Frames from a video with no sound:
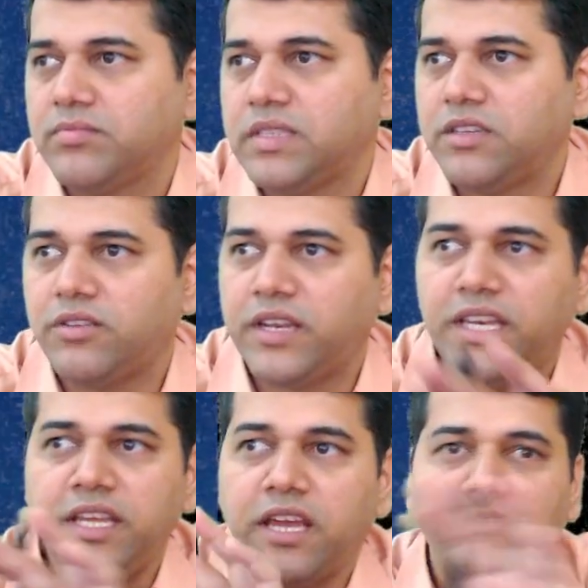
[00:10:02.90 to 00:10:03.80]
Your
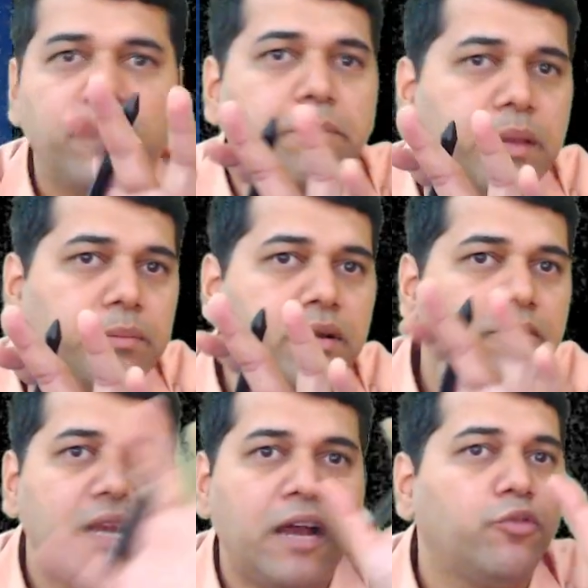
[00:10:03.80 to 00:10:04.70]
any FR paper
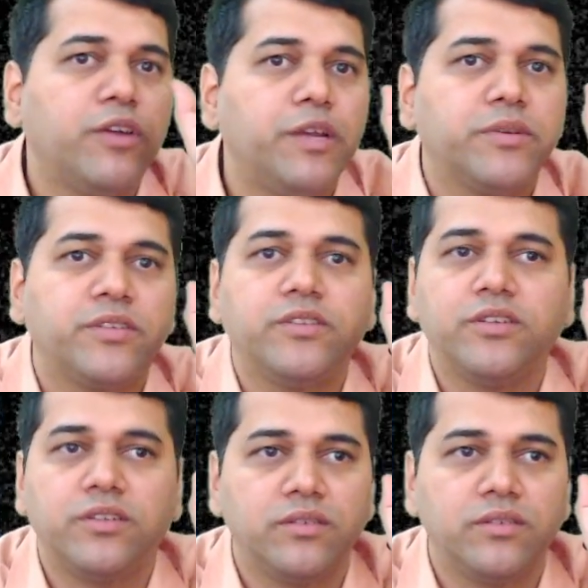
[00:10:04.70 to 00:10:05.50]
will have 20% theory.